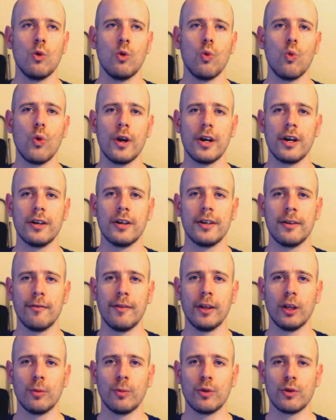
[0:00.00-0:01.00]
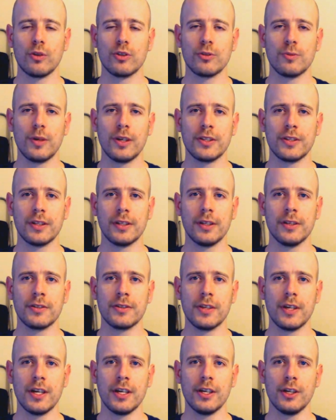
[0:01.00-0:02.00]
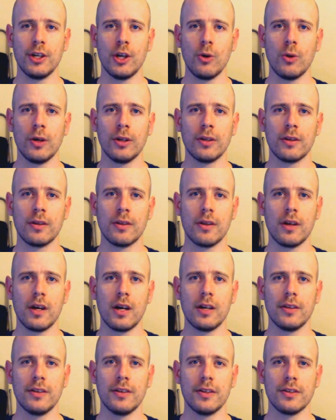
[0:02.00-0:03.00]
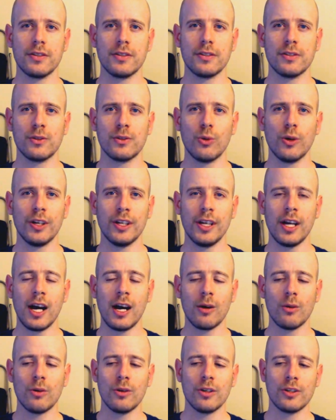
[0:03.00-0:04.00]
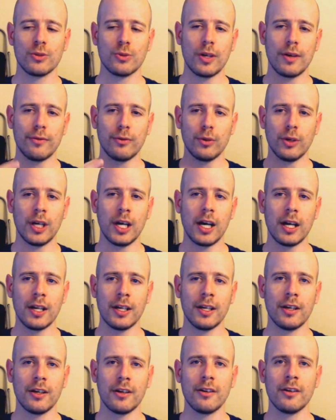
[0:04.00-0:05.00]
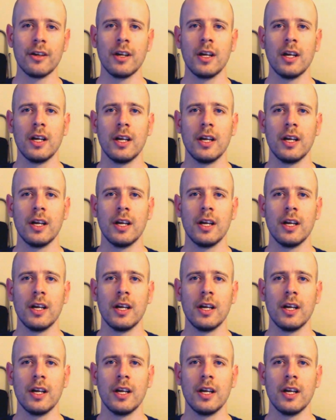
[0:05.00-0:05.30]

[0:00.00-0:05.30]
where the developer is basically saying, you know what, this is 20 hours, we have to cut here,